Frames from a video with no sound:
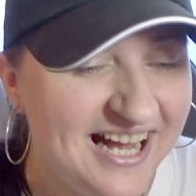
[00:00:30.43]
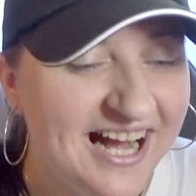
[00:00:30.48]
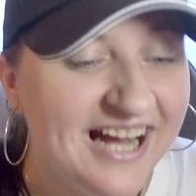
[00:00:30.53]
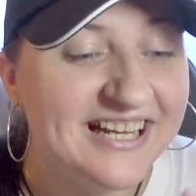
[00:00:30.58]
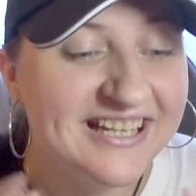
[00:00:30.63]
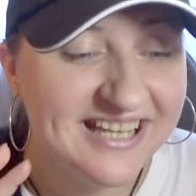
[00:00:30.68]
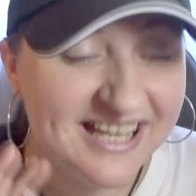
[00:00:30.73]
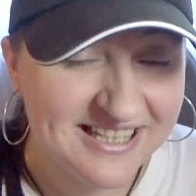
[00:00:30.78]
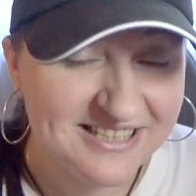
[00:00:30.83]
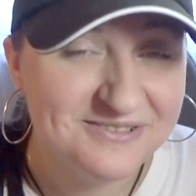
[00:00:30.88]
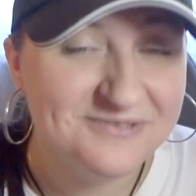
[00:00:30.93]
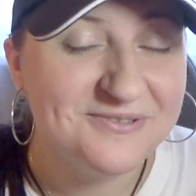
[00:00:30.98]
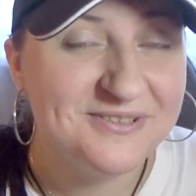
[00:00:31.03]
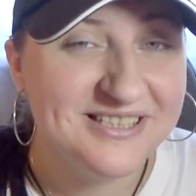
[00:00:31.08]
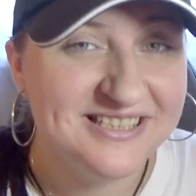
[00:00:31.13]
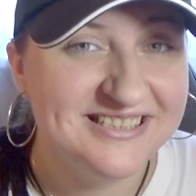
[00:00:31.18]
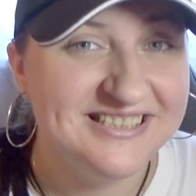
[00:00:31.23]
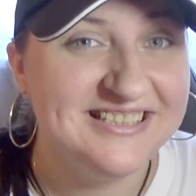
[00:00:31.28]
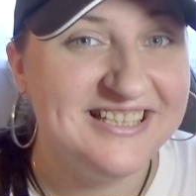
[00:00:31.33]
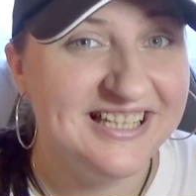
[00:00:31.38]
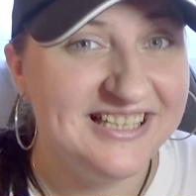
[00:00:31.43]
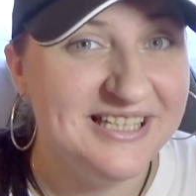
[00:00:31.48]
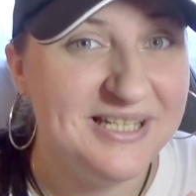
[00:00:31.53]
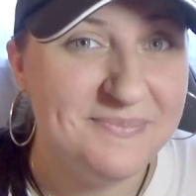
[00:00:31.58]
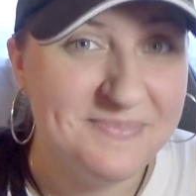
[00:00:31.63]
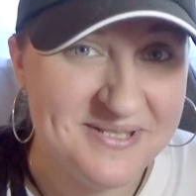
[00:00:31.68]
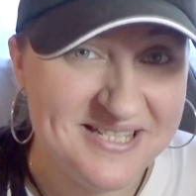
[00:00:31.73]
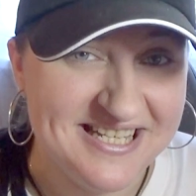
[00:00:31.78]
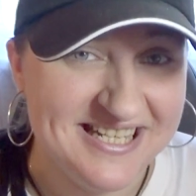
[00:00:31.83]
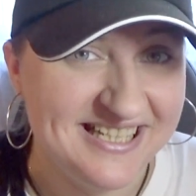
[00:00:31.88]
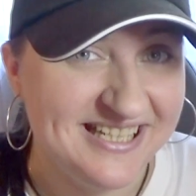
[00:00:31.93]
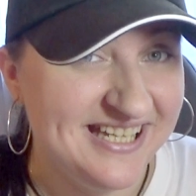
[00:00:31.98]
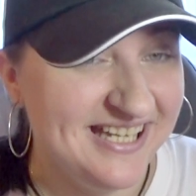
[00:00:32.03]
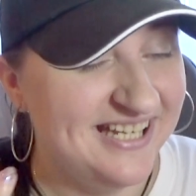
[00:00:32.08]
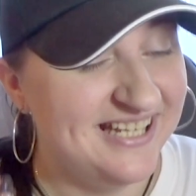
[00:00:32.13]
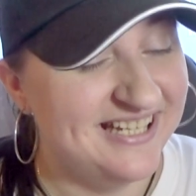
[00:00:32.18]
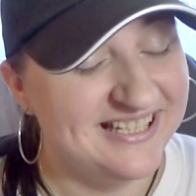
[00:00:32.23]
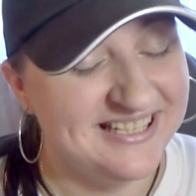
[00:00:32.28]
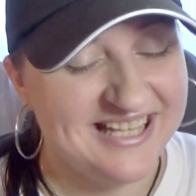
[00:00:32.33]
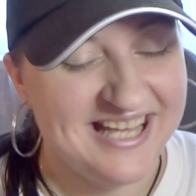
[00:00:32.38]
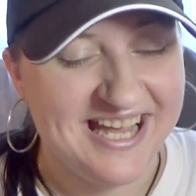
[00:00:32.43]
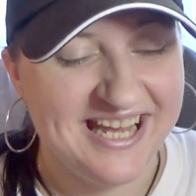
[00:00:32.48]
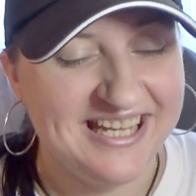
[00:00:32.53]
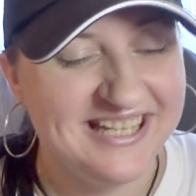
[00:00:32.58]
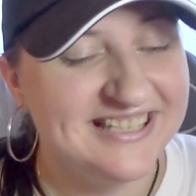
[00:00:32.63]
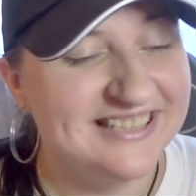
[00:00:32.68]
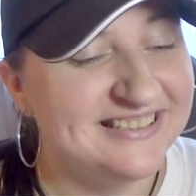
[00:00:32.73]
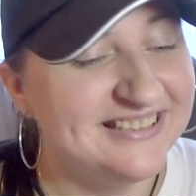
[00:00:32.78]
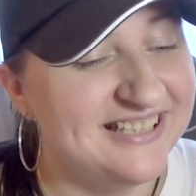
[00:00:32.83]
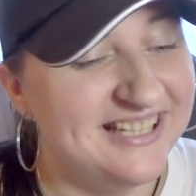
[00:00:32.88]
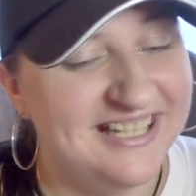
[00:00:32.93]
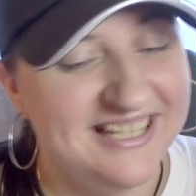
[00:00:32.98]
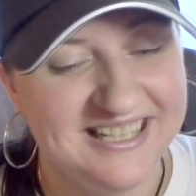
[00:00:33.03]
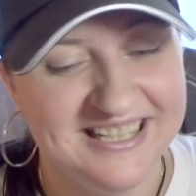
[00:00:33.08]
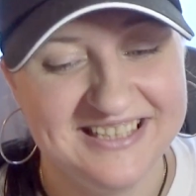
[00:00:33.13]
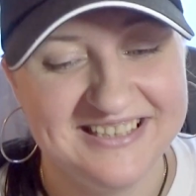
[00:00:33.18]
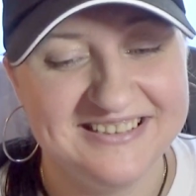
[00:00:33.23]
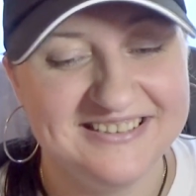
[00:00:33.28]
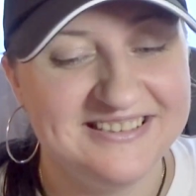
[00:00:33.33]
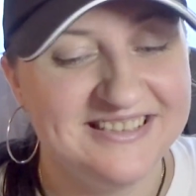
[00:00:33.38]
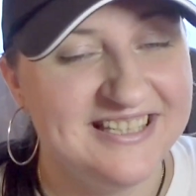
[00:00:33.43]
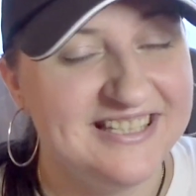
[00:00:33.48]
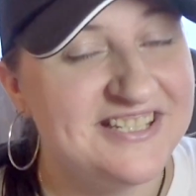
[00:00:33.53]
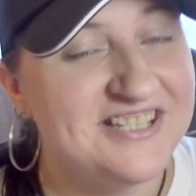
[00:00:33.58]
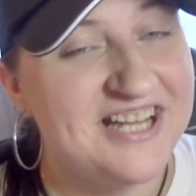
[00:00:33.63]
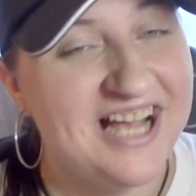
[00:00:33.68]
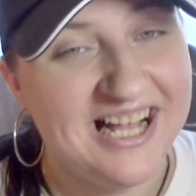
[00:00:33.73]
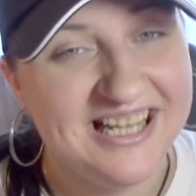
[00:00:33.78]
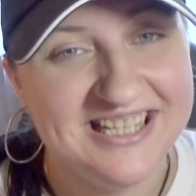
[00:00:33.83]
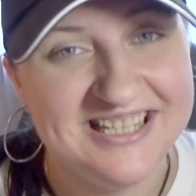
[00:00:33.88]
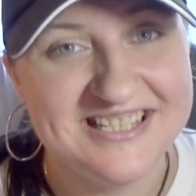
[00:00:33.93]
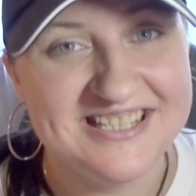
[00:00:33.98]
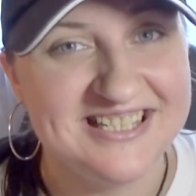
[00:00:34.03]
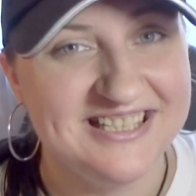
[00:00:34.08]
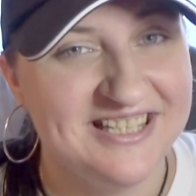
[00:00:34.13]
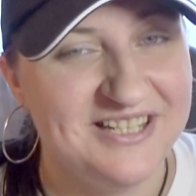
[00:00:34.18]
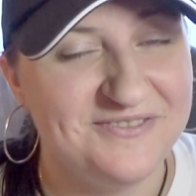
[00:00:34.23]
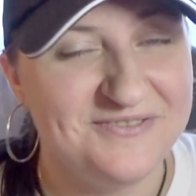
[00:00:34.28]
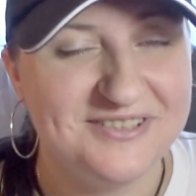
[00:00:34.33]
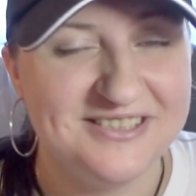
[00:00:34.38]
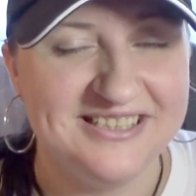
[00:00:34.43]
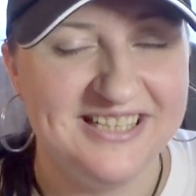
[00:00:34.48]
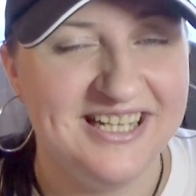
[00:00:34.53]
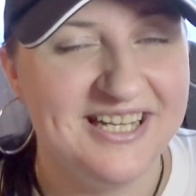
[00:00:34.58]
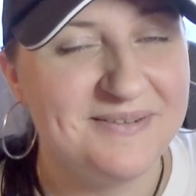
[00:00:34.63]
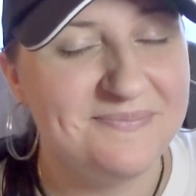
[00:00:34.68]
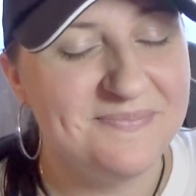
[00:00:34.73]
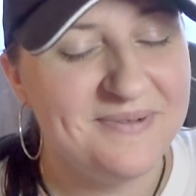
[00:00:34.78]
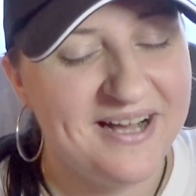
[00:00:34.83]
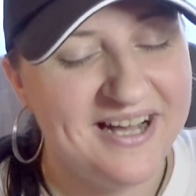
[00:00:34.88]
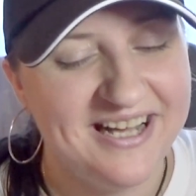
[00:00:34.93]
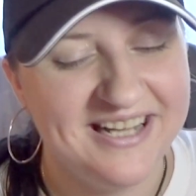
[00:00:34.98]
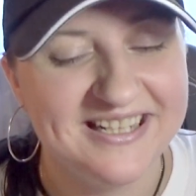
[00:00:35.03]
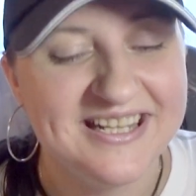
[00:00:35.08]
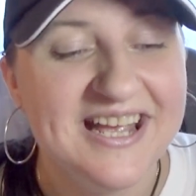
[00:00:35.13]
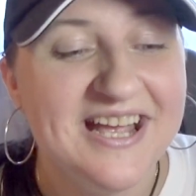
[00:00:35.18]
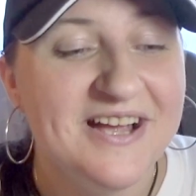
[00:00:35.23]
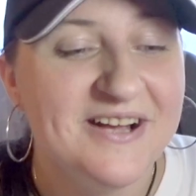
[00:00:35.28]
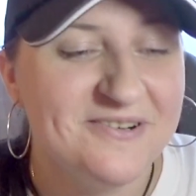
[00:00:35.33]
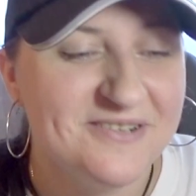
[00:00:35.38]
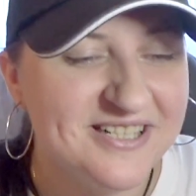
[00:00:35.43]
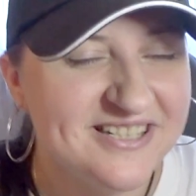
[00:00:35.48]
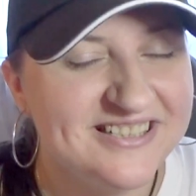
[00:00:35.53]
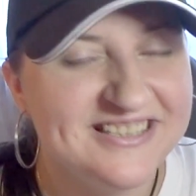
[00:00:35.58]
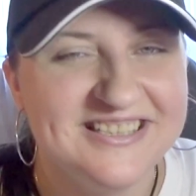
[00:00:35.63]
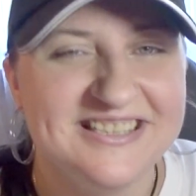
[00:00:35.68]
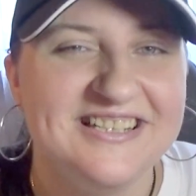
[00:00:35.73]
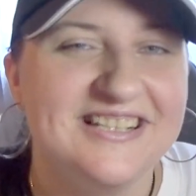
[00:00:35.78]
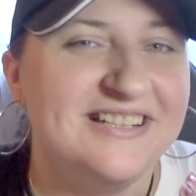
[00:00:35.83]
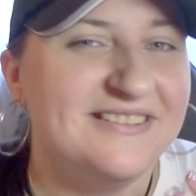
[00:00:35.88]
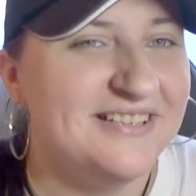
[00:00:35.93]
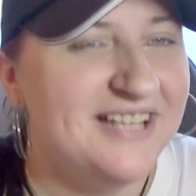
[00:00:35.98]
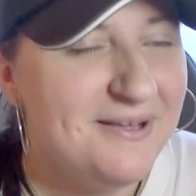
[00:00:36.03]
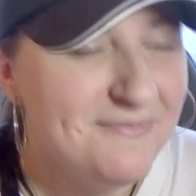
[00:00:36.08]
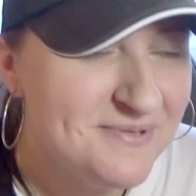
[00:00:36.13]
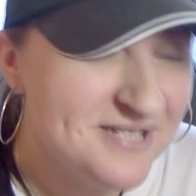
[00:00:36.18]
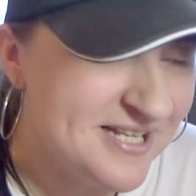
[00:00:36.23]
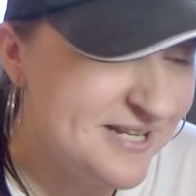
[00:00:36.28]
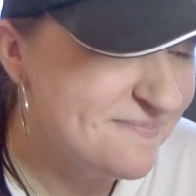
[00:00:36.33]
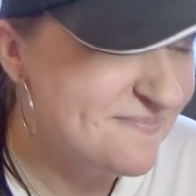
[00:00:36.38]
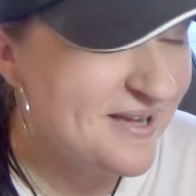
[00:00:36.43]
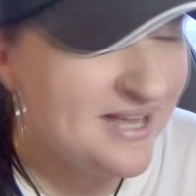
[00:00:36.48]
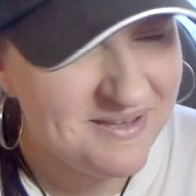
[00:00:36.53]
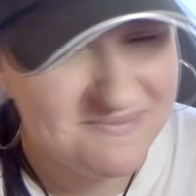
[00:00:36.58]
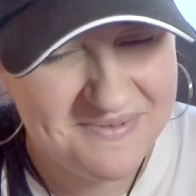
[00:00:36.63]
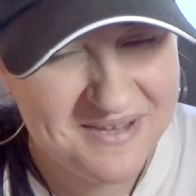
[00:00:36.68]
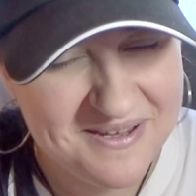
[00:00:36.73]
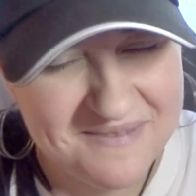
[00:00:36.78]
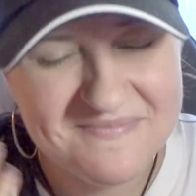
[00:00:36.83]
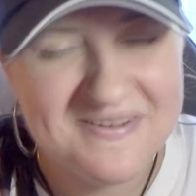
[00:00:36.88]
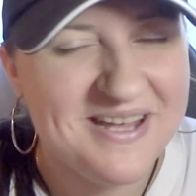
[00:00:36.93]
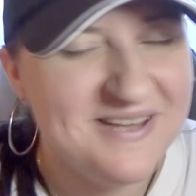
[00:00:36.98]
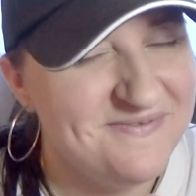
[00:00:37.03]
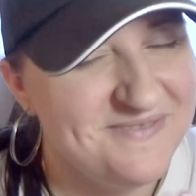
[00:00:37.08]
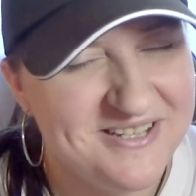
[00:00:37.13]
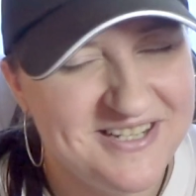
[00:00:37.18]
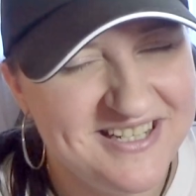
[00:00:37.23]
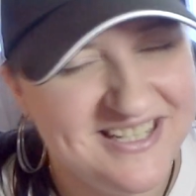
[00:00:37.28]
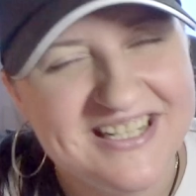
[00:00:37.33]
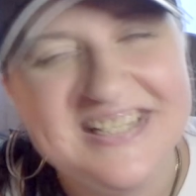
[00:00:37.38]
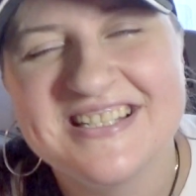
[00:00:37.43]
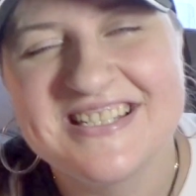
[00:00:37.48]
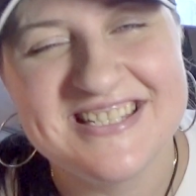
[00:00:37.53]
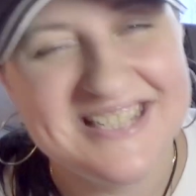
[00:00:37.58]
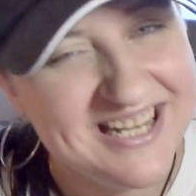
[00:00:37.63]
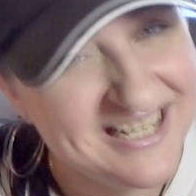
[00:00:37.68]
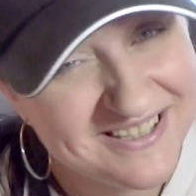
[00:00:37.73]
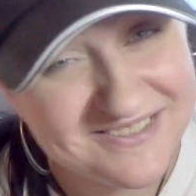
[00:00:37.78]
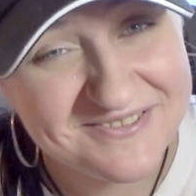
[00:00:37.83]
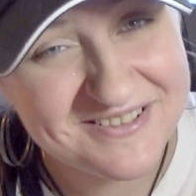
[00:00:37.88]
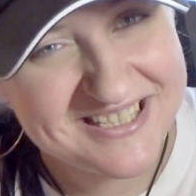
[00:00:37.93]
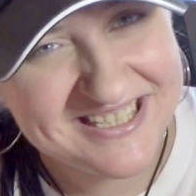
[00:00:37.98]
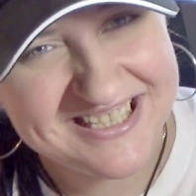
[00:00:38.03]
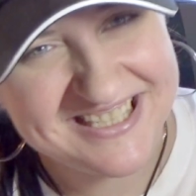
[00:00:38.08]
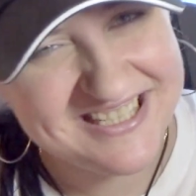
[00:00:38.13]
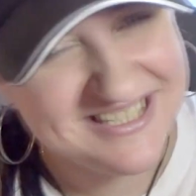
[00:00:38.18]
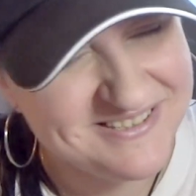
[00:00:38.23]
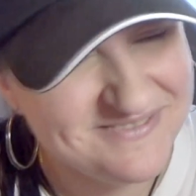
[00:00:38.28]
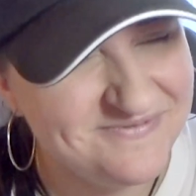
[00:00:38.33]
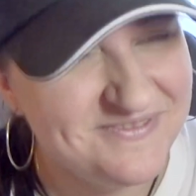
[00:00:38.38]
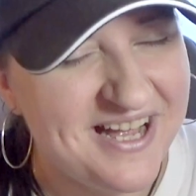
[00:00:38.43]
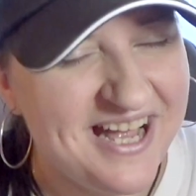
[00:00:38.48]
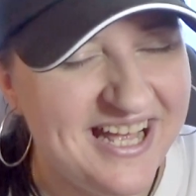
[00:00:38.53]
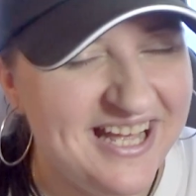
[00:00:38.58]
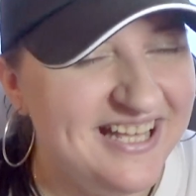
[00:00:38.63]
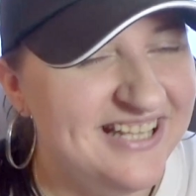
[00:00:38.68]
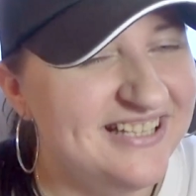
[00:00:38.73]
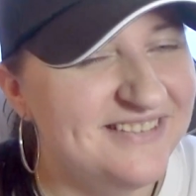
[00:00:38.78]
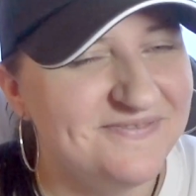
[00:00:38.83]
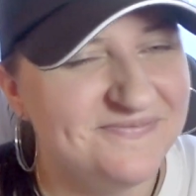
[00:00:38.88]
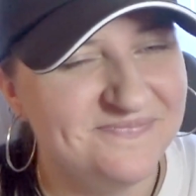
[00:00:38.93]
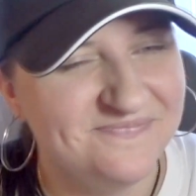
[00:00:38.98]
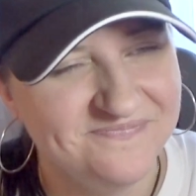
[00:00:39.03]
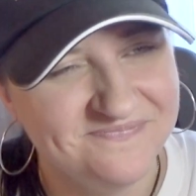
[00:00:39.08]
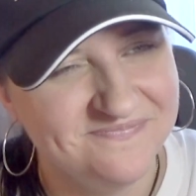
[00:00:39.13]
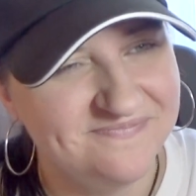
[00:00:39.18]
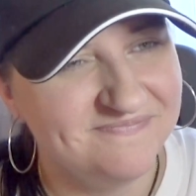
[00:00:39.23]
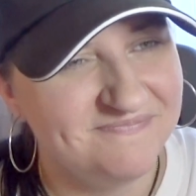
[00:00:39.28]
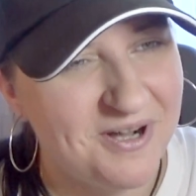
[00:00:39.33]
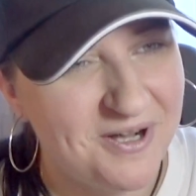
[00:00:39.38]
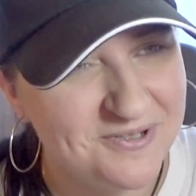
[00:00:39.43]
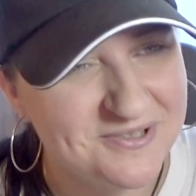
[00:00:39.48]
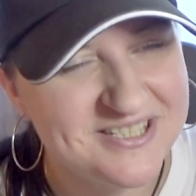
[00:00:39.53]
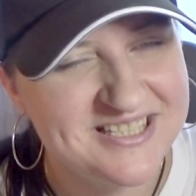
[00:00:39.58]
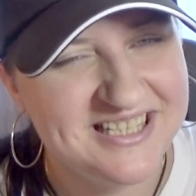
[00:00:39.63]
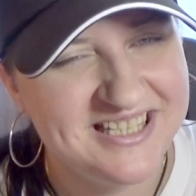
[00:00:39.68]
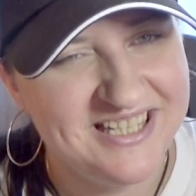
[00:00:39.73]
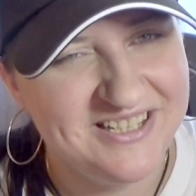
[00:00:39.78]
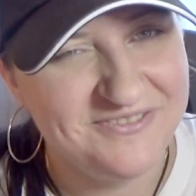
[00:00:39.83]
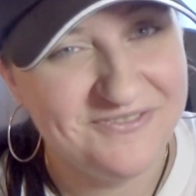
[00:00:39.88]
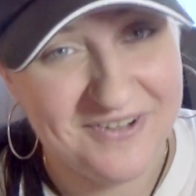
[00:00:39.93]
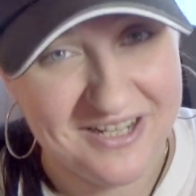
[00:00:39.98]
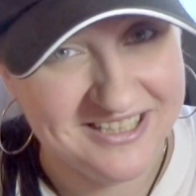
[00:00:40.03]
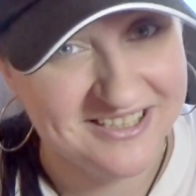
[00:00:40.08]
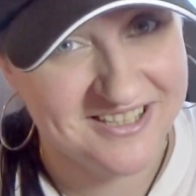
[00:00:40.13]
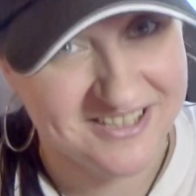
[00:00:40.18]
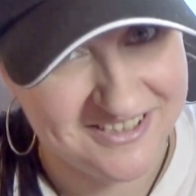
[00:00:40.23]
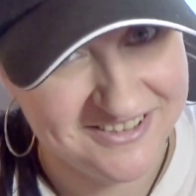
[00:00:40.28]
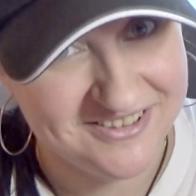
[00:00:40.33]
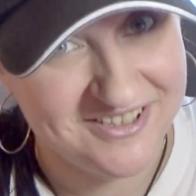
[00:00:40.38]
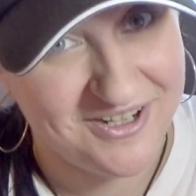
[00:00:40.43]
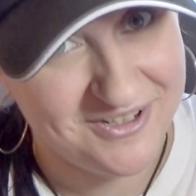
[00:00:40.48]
Again with the lip syncing, like the challenge and everything, but we're gonna lip sync, maybe sing with him and mostly fangirl